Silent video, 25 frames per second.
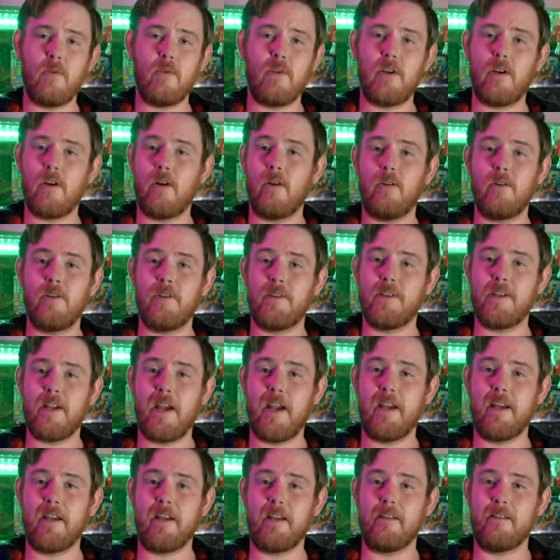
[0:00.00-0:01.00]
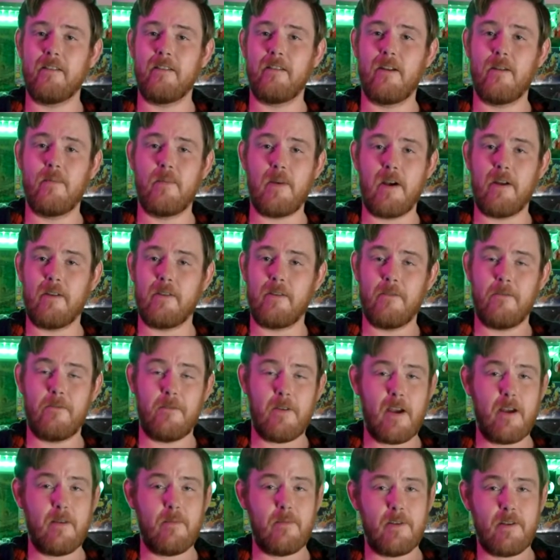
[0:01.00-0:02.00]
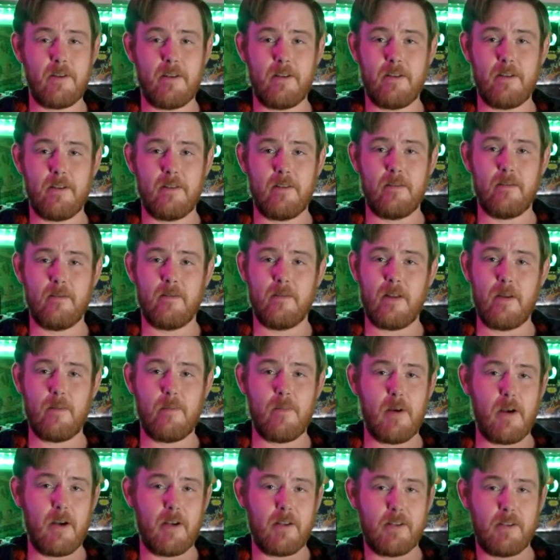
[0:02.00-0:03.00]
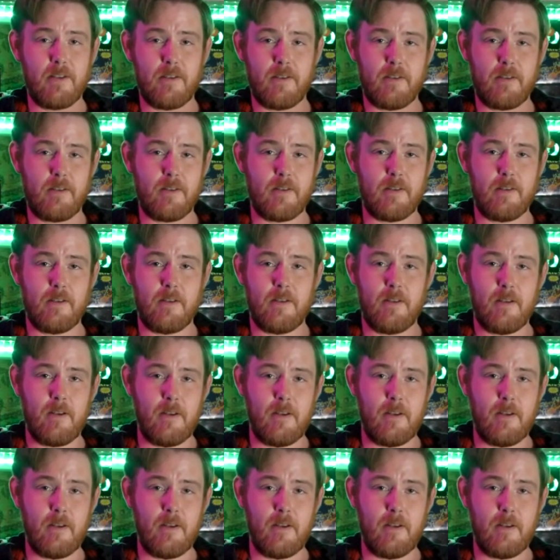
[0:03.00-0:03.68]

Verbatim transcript: the old saying about the family that busts